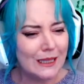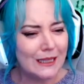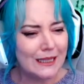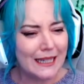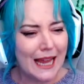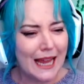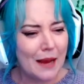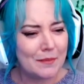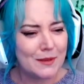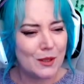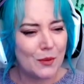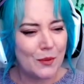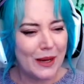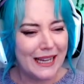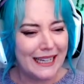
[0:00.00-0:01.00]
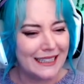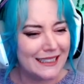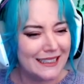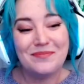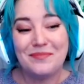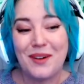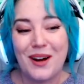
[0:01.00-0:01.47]
naps await.
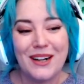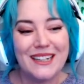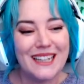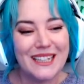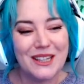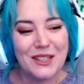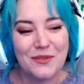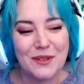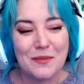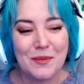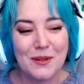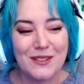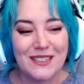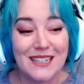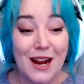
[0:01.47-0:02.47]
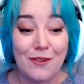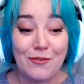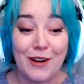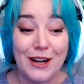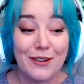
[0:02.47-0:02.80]
Party like the Reaper's not right